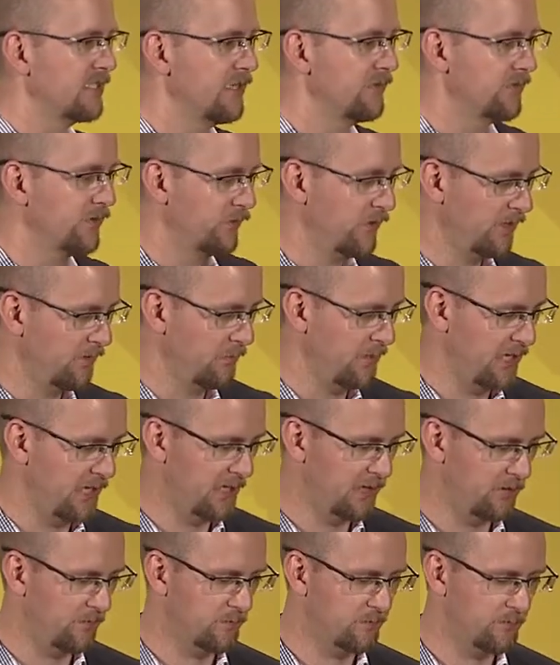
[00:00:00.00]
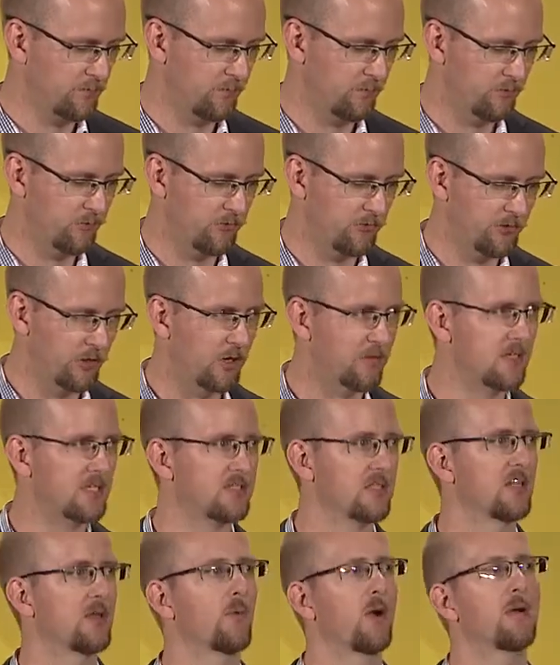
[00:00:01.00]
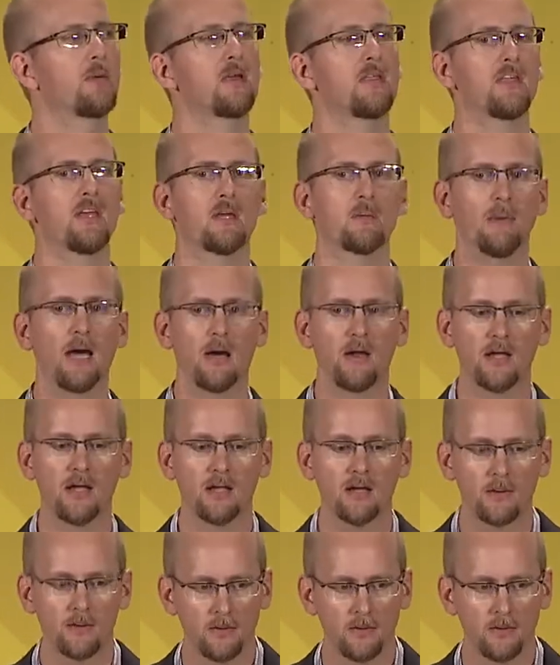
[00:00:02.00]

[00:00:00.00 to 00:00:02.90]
even really mean service in the way we think about it?